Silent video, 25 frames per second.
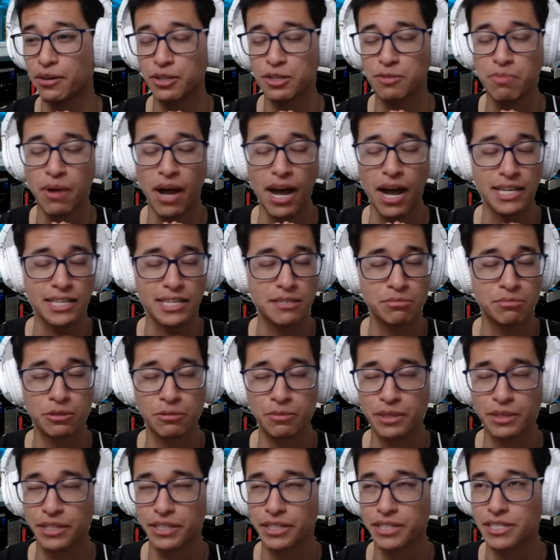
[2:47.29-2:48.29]
as possible
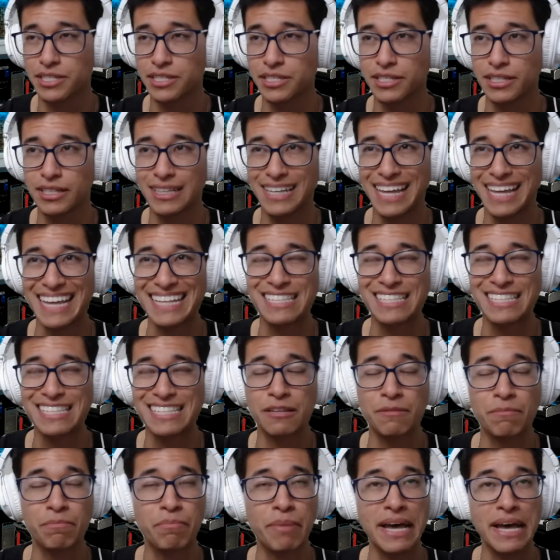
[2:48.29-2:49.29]
because that's the
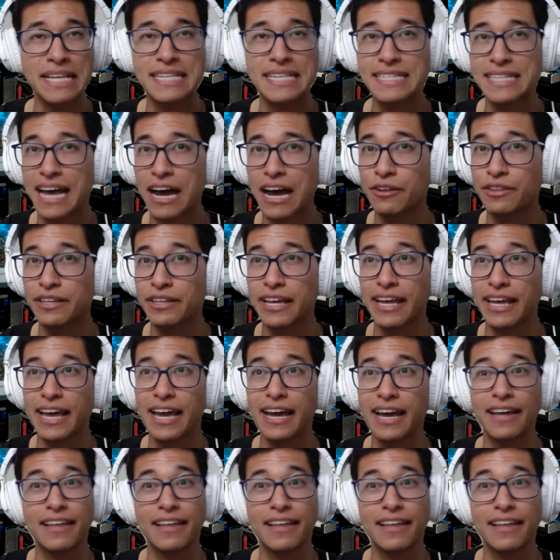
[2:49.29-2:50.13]
best sound that